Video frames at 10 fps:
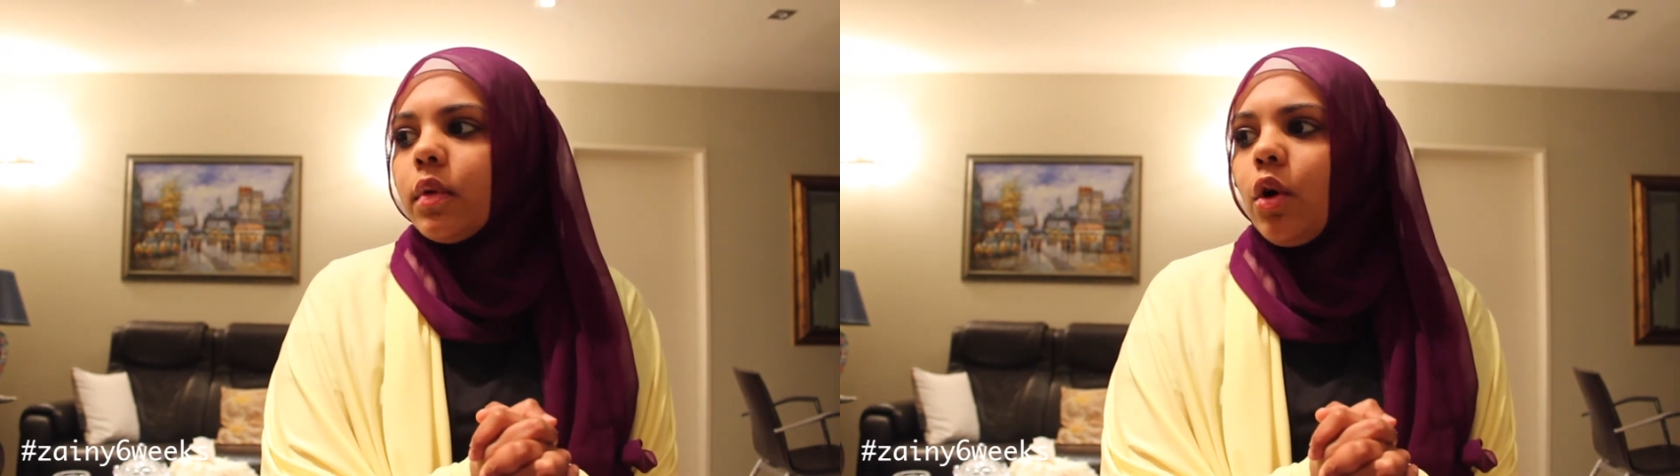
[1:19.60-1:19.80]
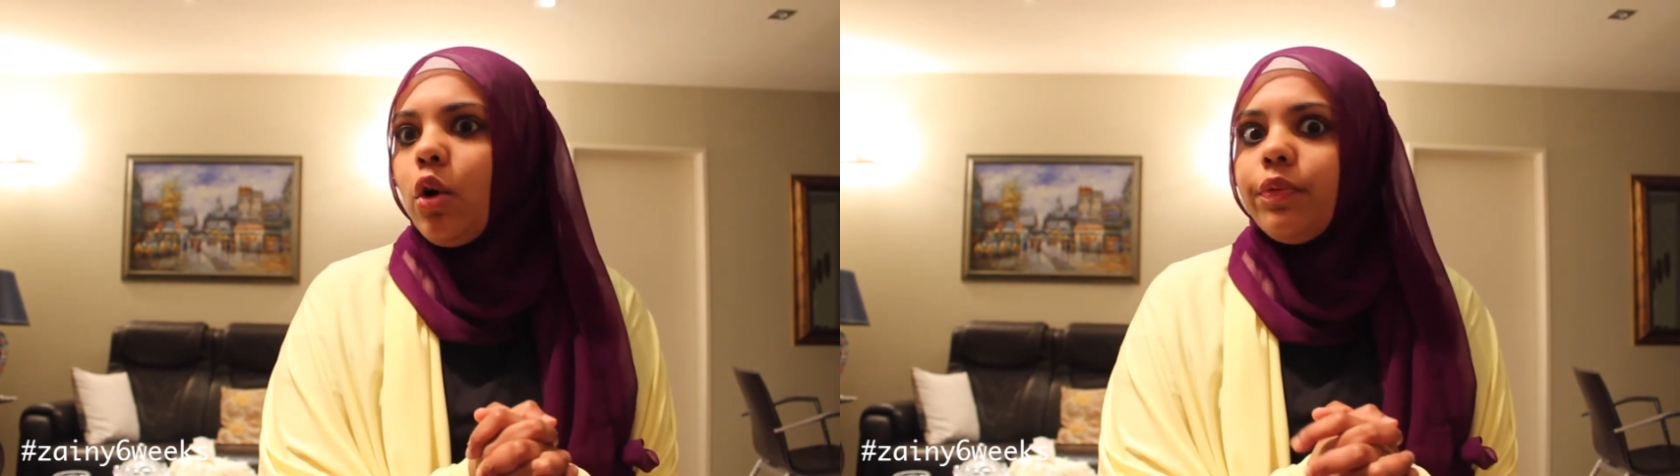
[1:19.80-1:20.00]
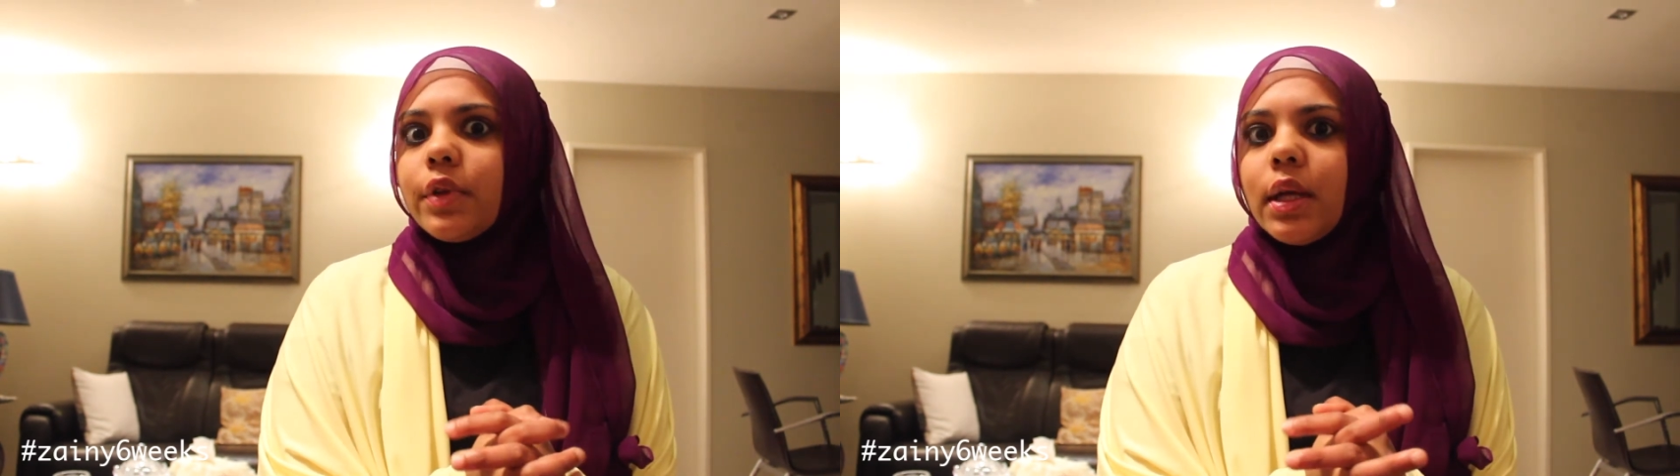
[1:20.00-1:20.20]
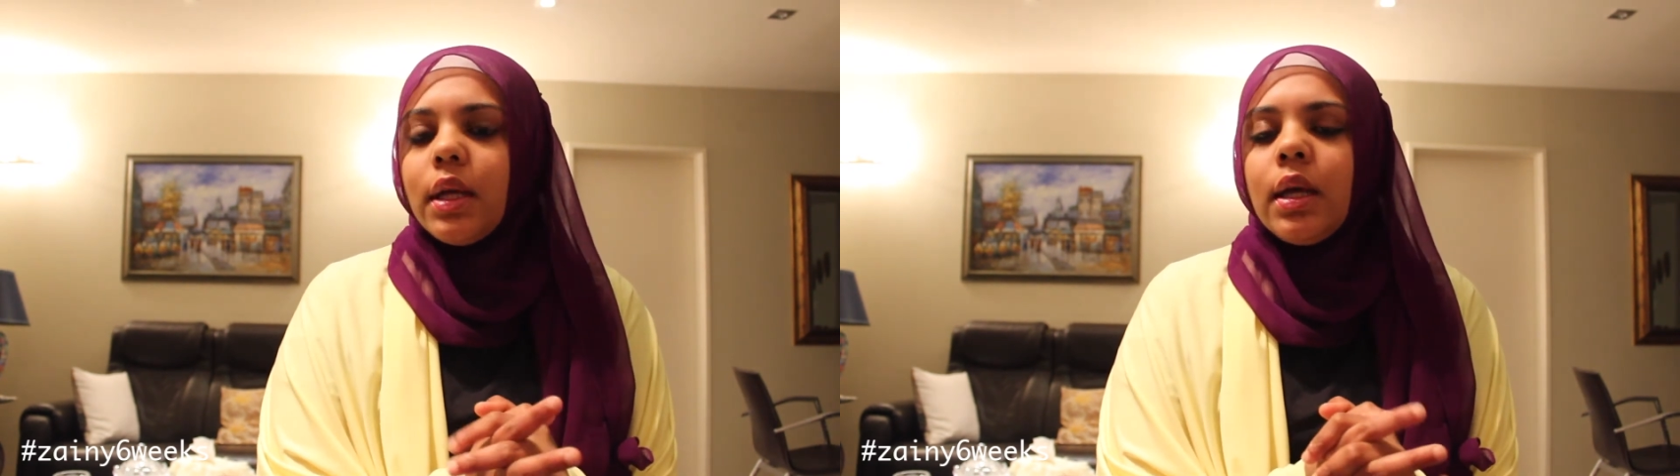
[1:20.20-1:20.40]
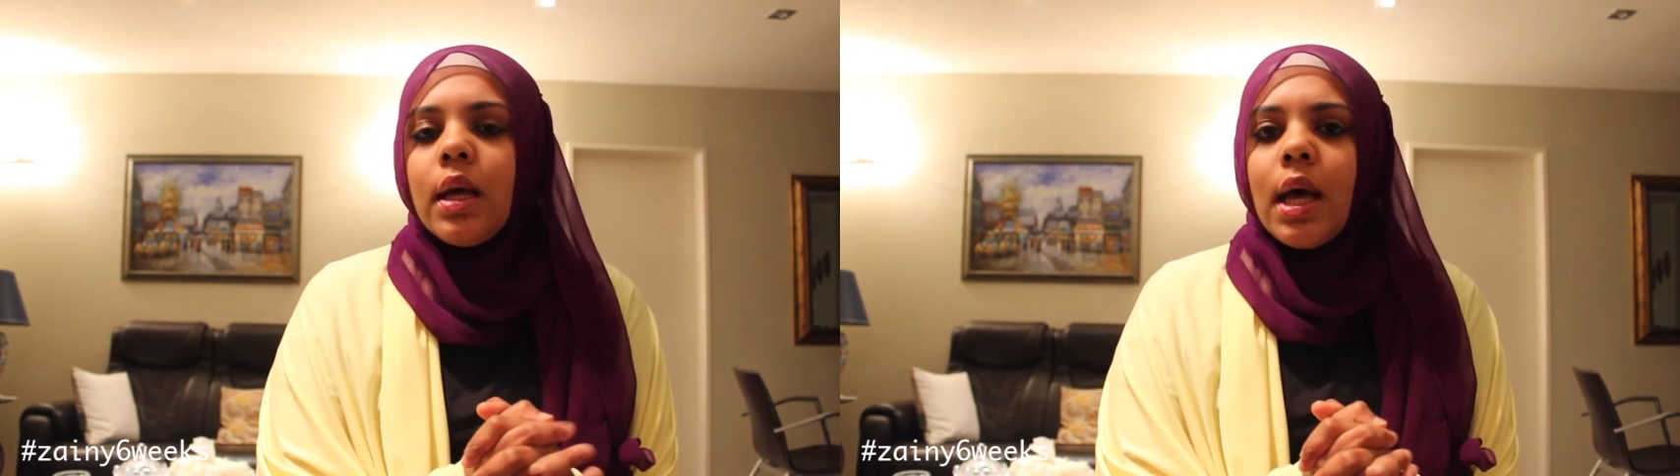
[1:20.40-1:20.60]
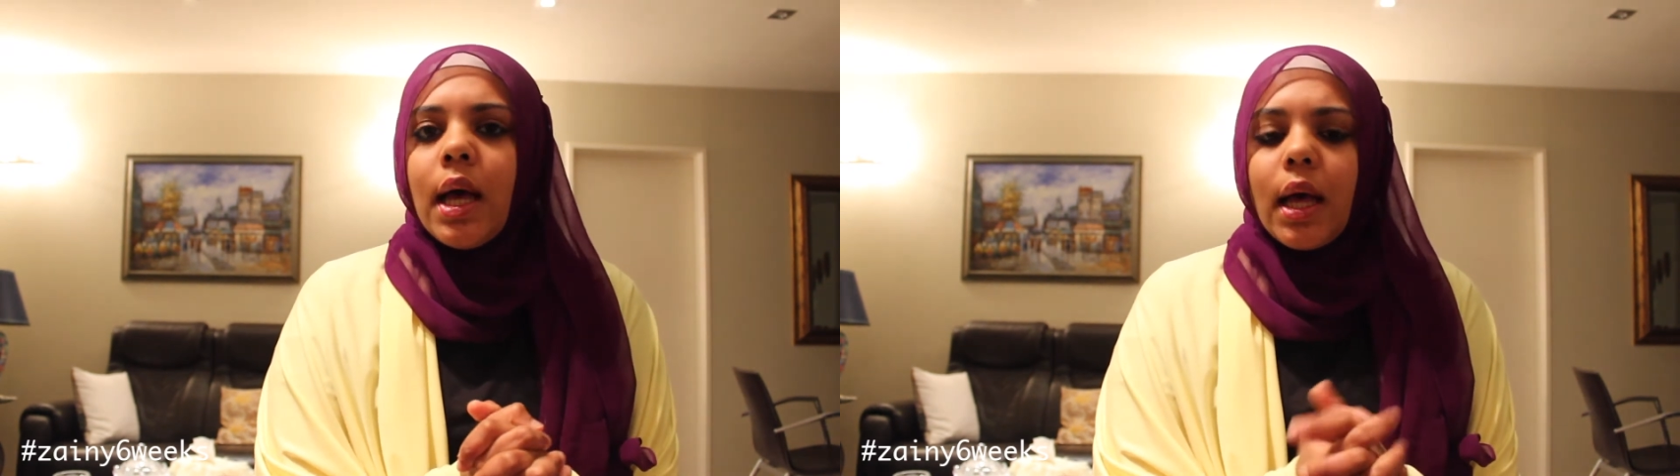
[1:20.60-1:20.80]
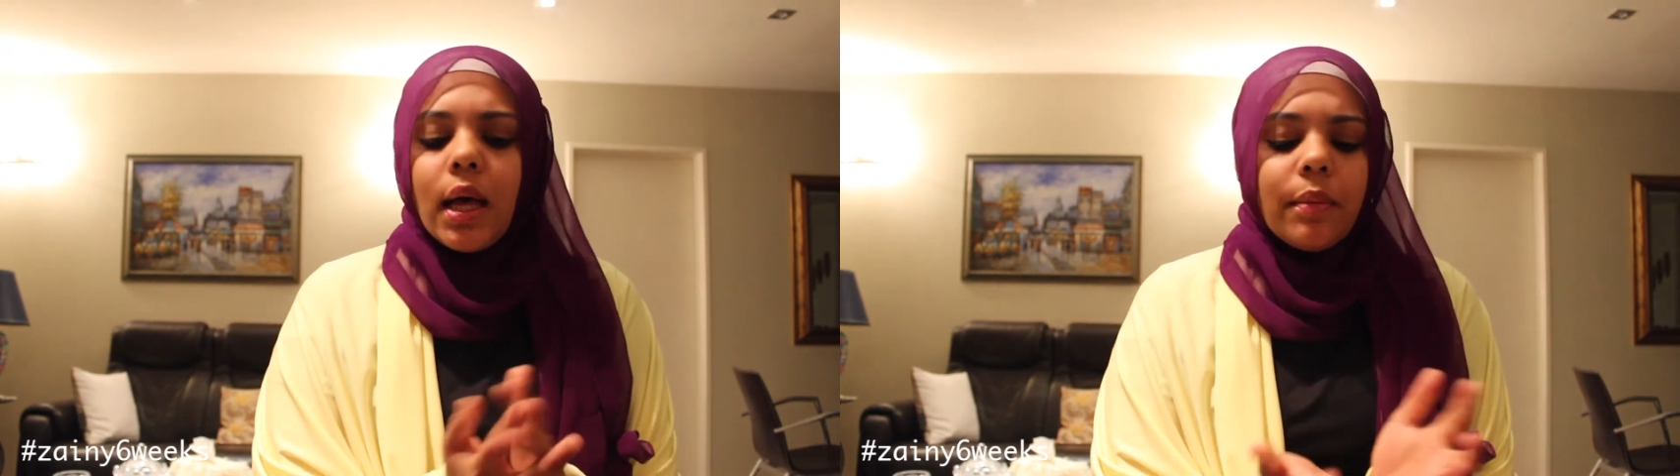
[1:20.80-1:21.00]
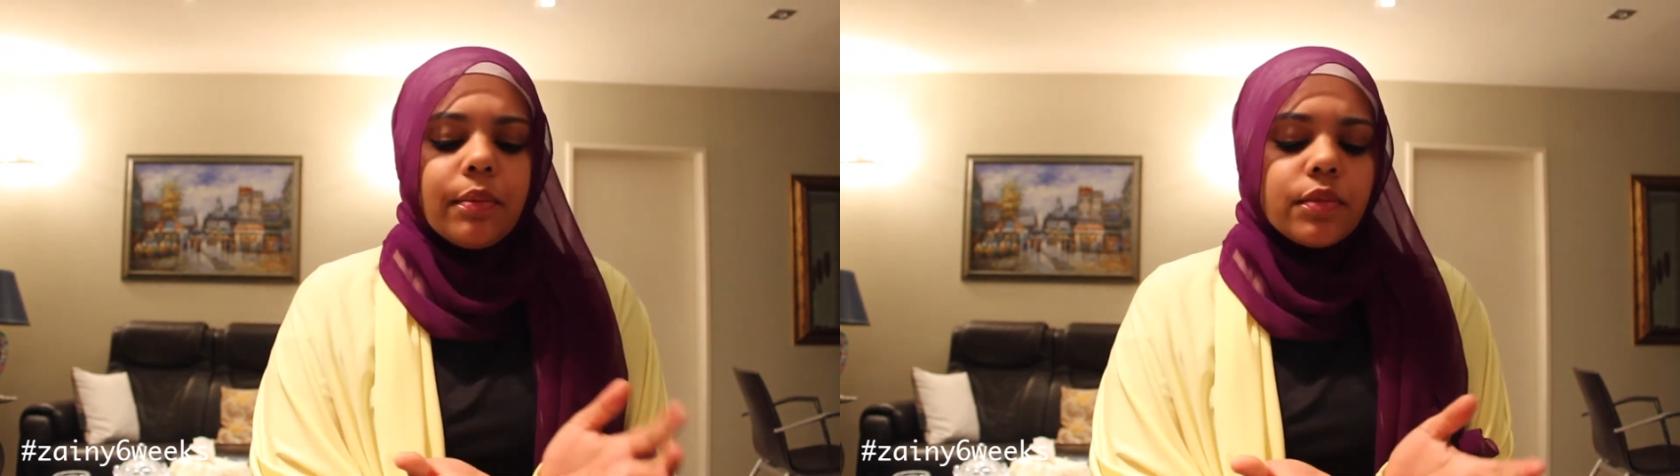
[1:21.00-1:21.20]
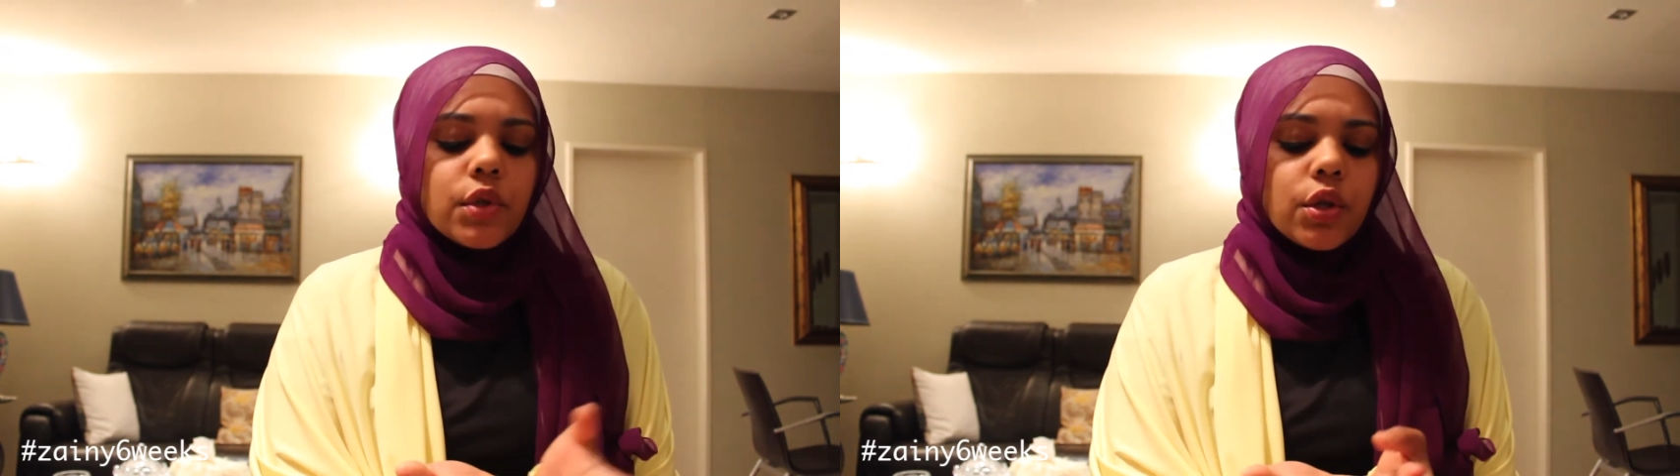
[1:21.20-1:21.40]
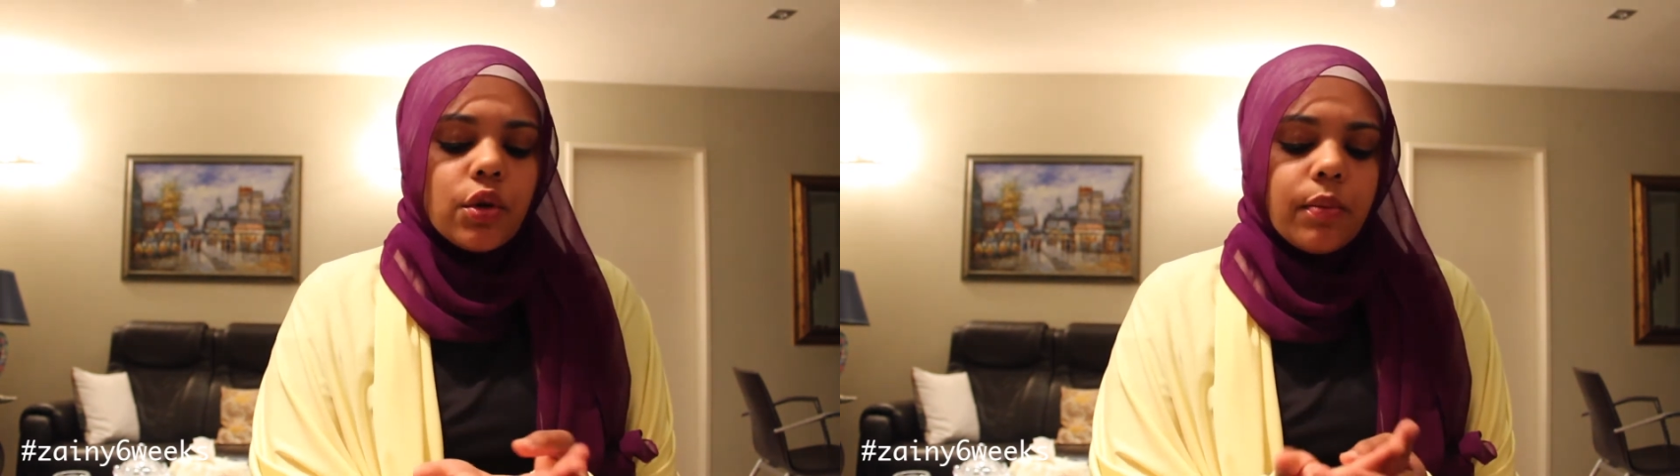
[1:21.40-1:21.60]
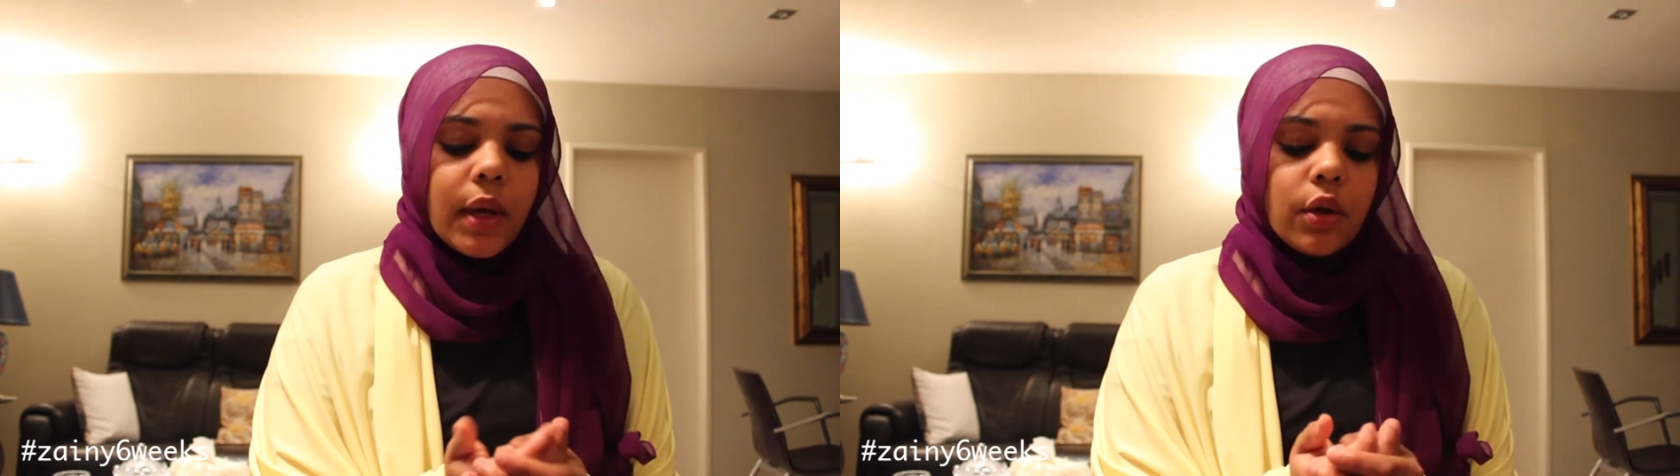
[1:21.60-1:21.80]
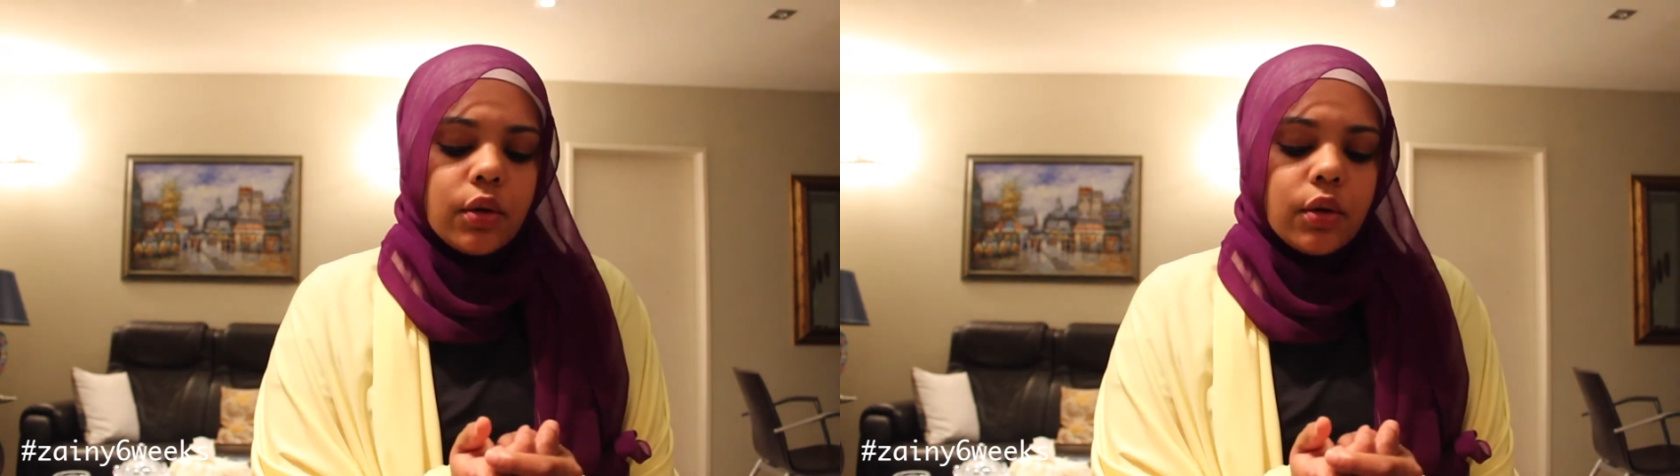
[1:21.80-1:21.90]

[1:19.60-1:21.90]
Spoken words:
Hopefully. So my